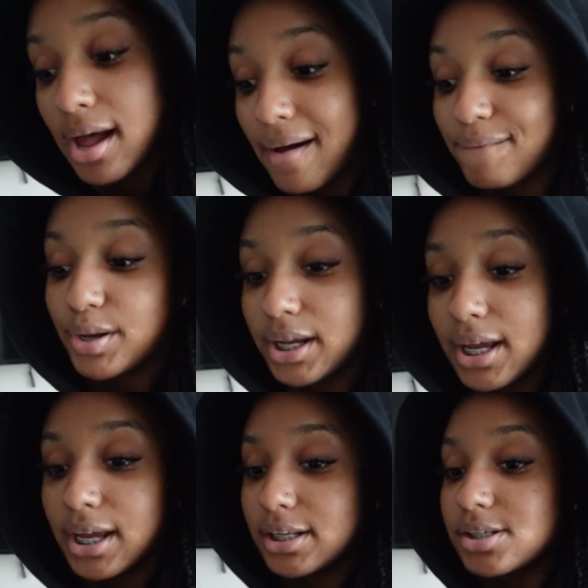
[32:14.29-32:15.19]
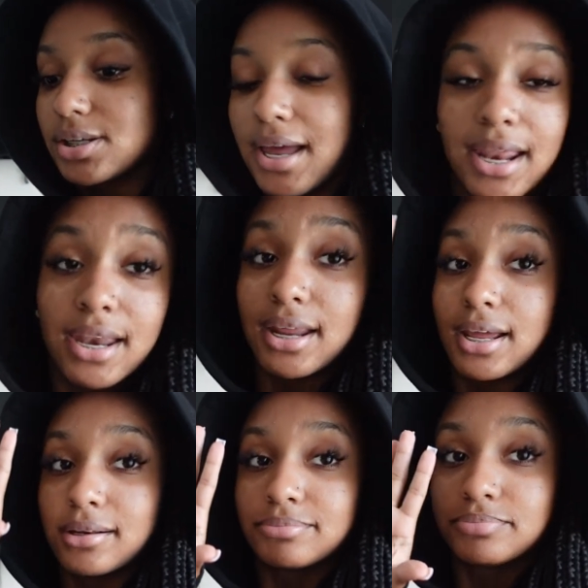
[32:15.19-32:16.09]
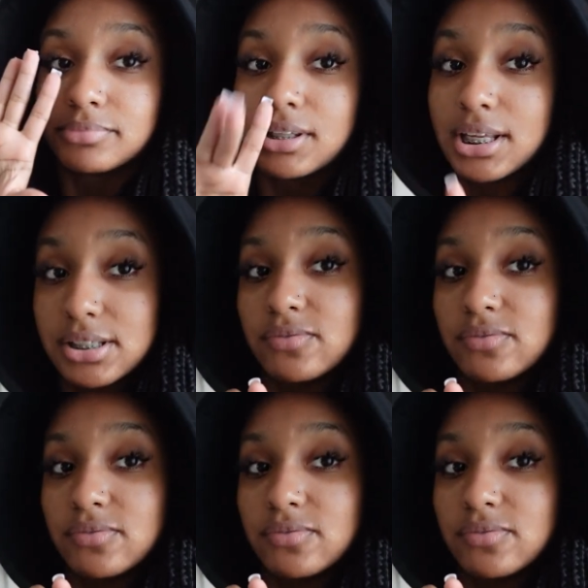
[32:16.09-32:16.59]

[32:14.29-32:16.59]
I'm finna get into editing this